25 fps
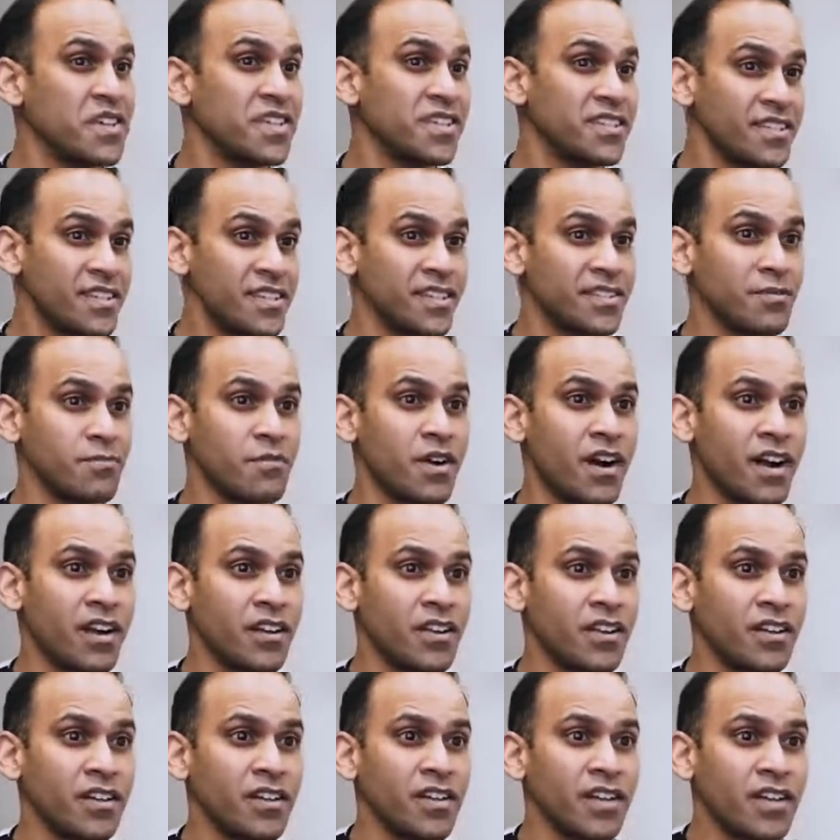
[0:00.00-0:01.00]
business
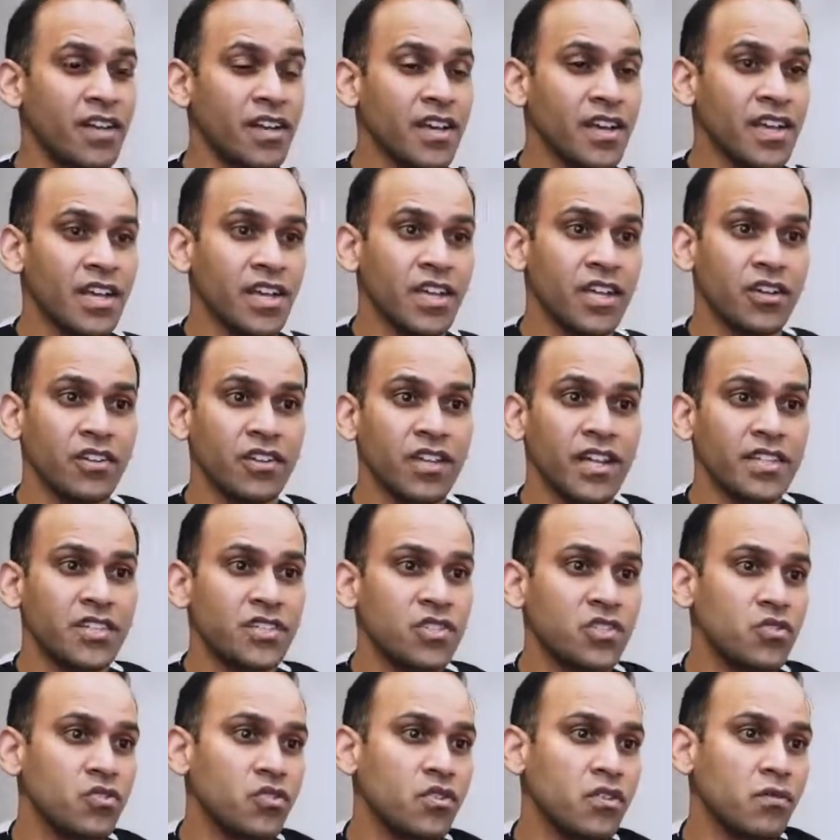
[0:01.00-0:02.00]
model. Yeah. You know, let's
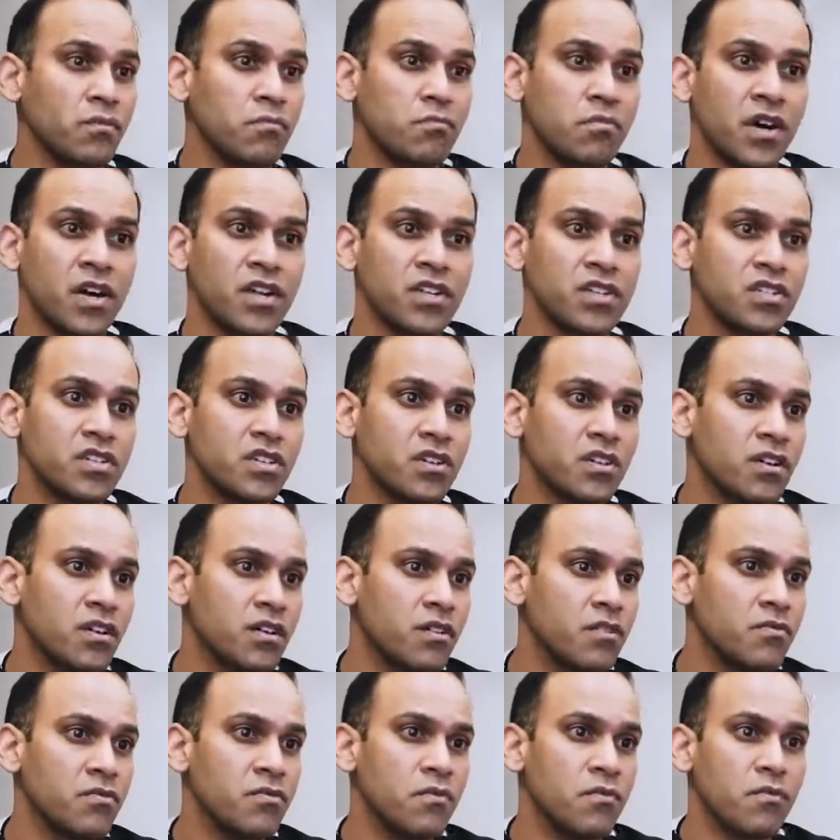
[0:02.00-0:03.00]
do a bunch
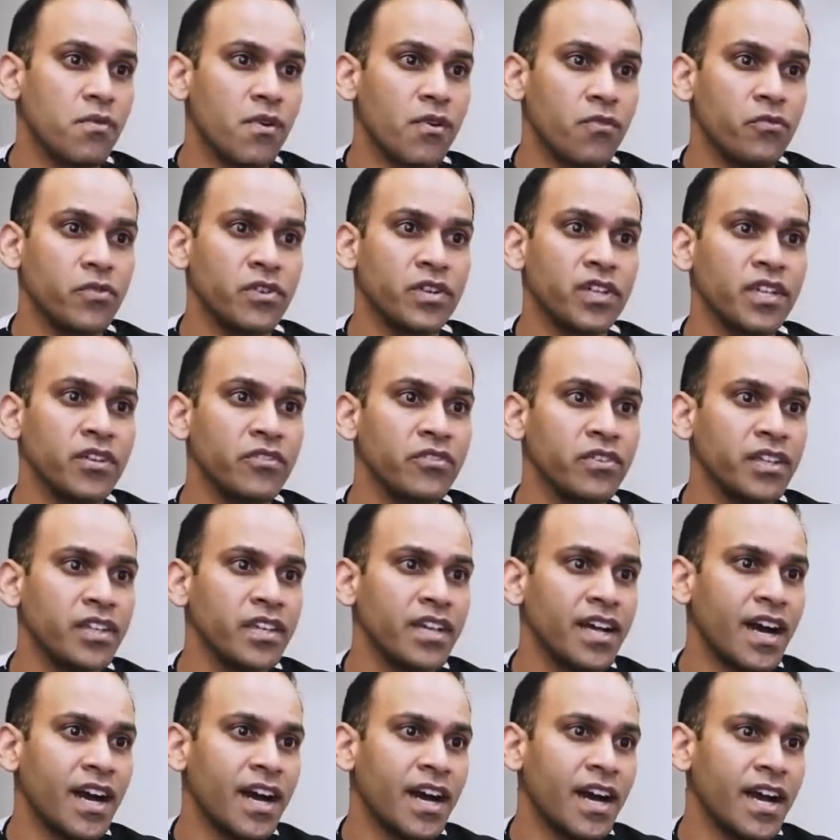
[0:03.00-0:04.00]
of
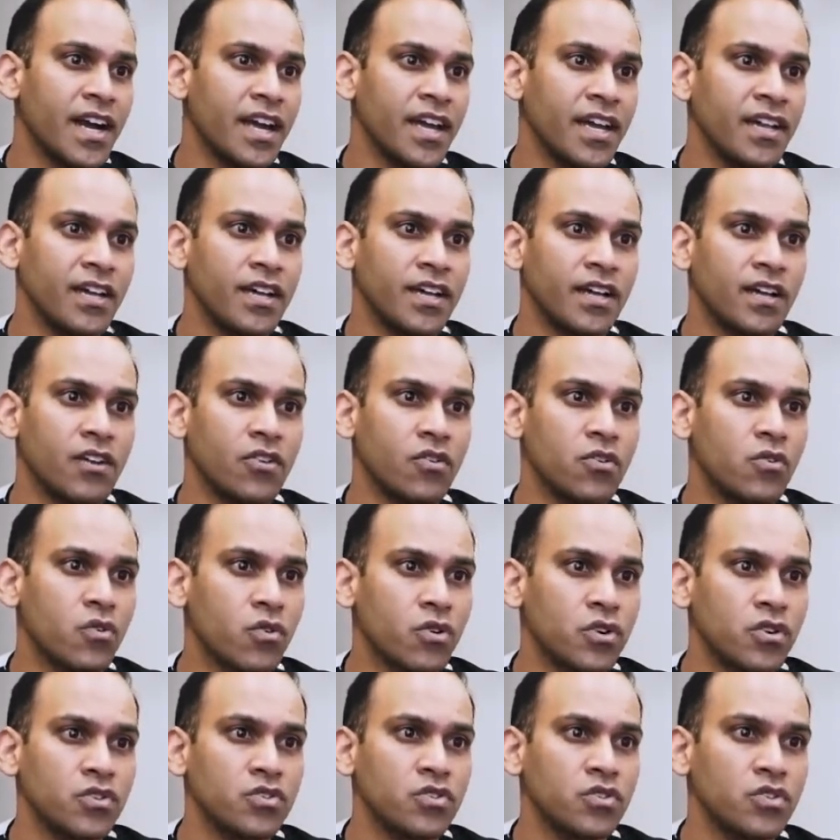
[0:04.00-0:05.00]
really high
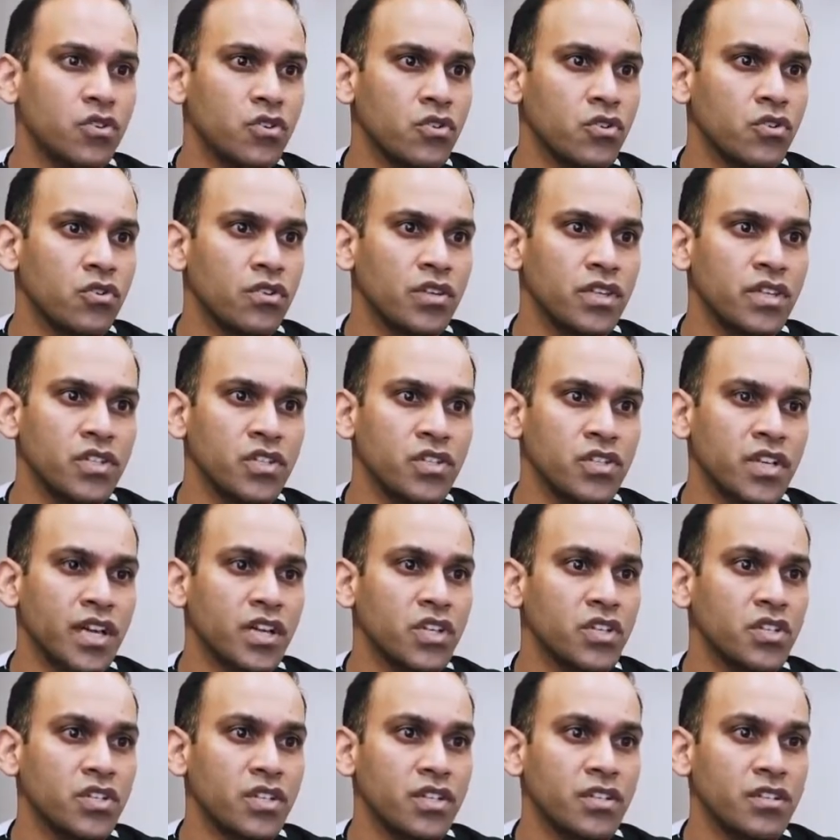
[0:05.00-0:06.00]
cortisone
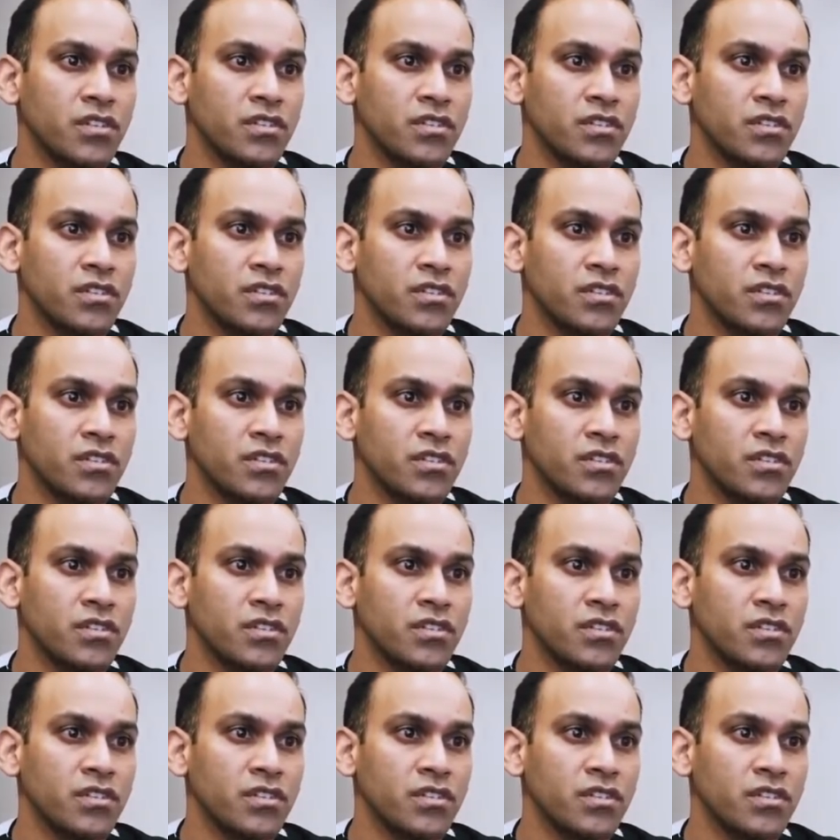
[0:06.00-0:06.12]
injection